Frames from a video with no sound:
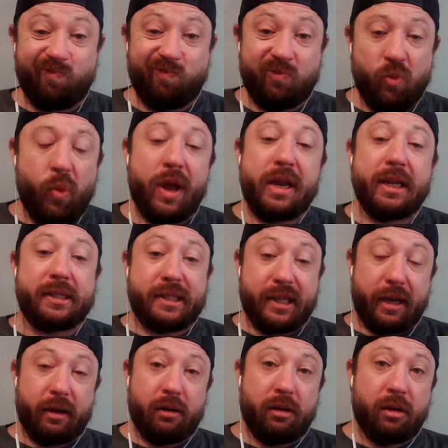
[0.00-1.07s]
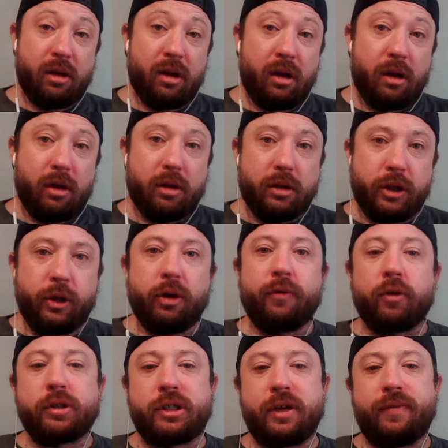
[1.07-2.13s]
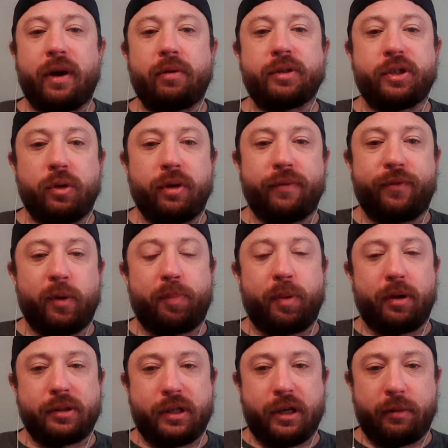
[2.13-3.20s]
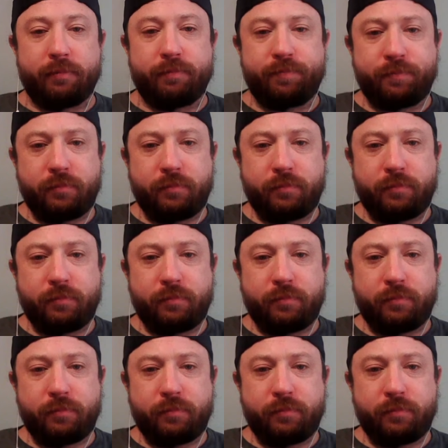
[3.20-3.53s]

witnessing the University of Arizona football team,